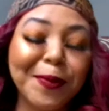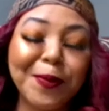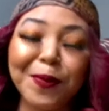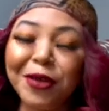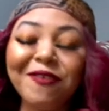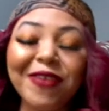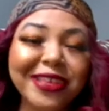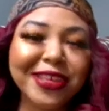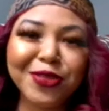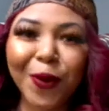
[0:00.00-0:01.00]
what if I
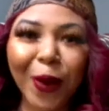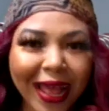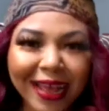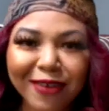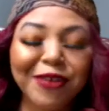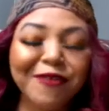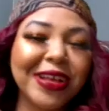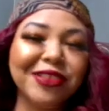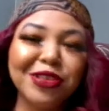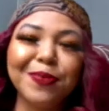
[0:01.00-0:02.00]
just do that? What if I
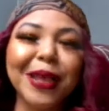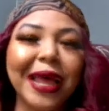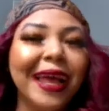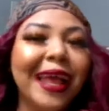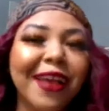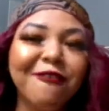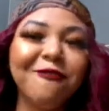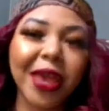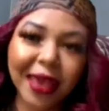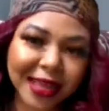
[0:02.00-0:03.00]
just be like,
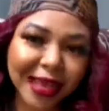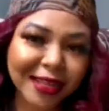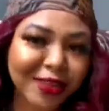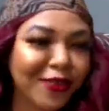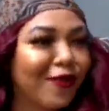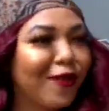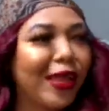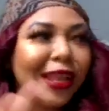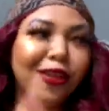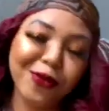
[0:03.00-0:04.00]
forget that surgery,
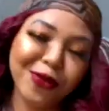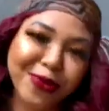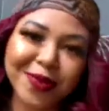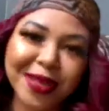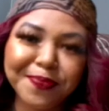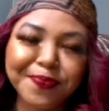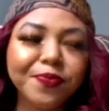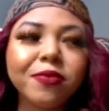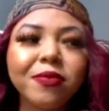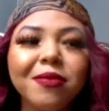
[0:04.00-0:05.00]
go this way?
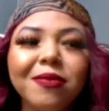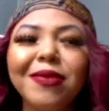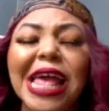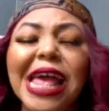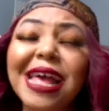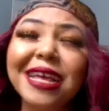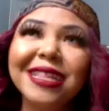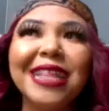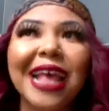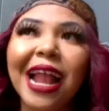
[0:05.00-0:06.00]

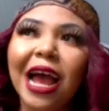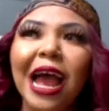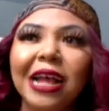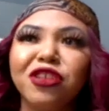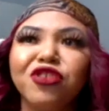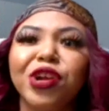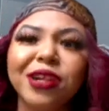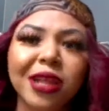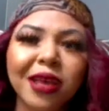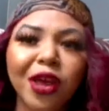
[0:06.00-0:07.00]
Then I have to start
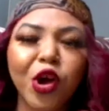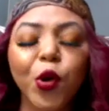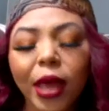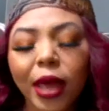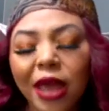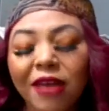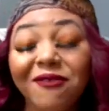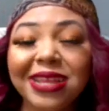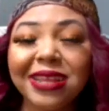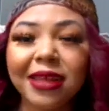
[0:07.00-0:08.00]
thinking, okay, if
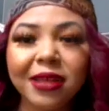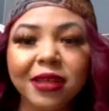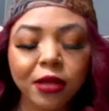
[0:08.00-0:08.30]
I did